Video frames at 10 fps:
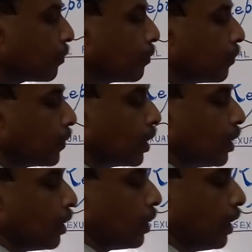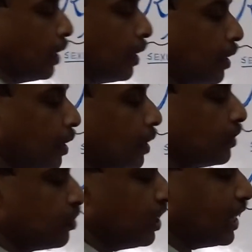1 remains,
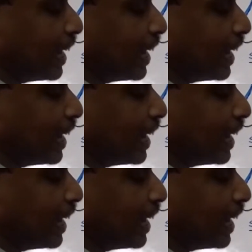and